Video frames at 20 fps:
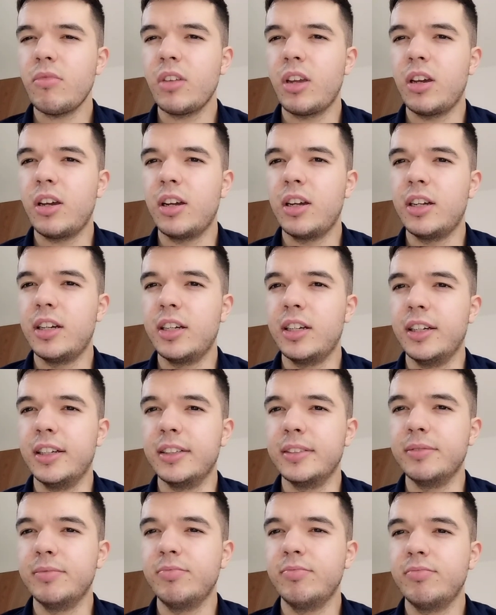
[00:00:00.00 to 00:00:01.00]

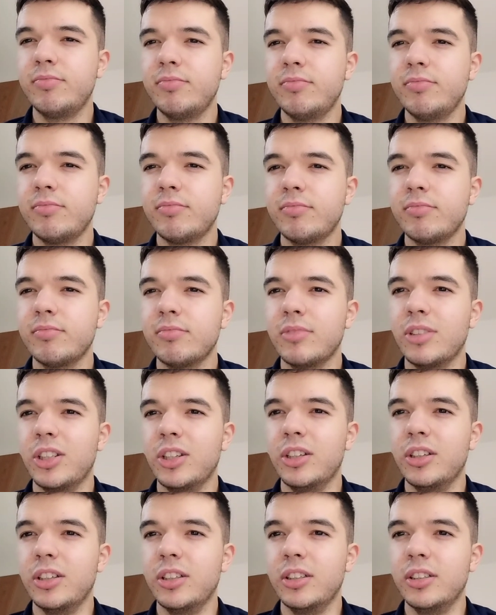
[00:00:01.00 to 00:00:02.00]

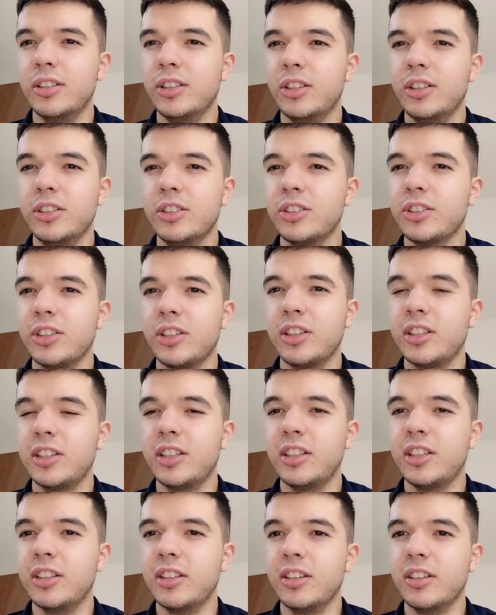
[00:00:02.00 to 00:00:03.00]
the
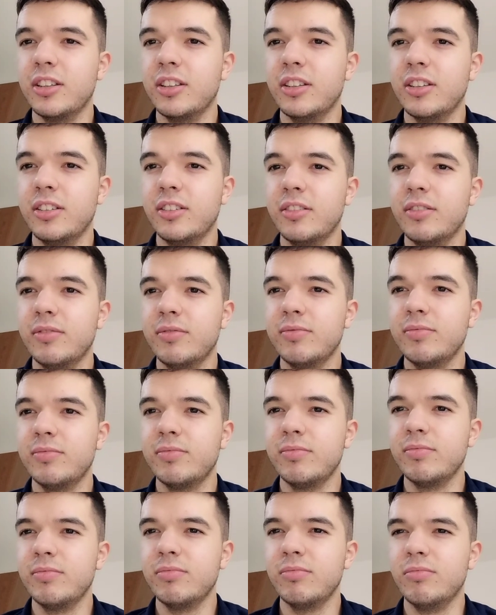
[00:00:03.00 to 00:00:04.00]
Unsullied and
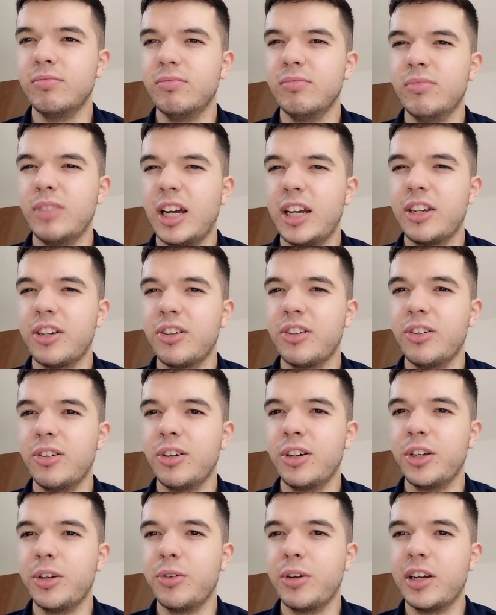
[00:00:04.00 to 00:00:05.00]
I don't
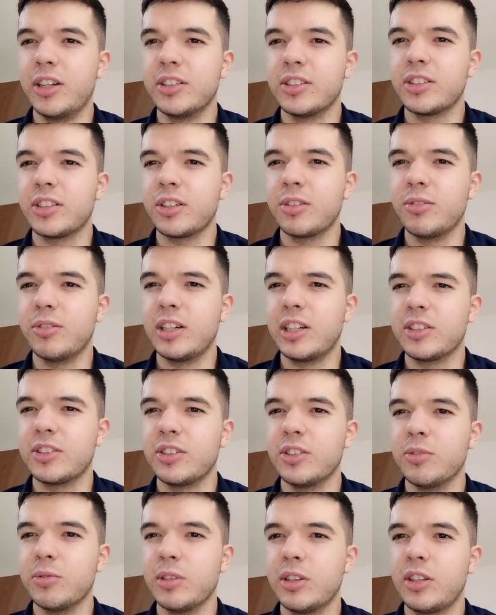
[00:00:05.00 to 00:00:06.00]
know who else
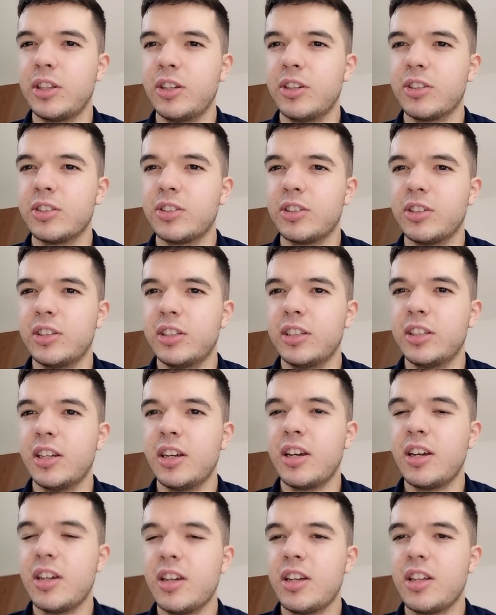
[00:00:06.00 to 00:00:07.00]
is with the Unsullied.
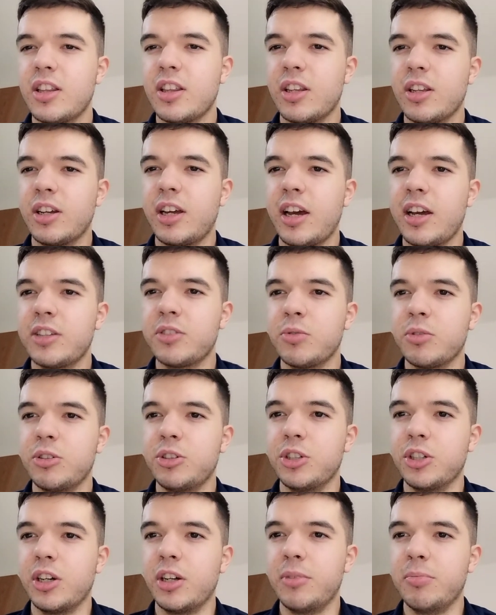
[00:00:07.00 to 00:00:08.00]
The guys with
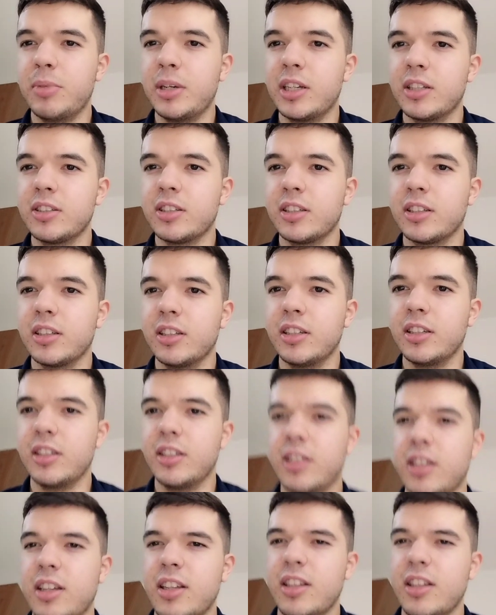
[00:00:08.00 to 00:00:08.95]
Jon, basically.